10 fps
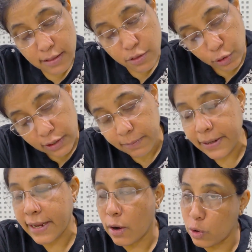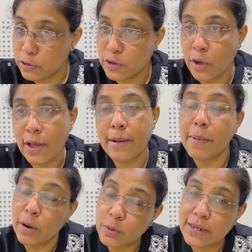social media also
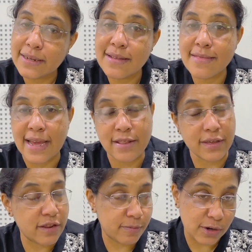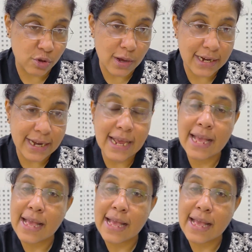about science and spirituality.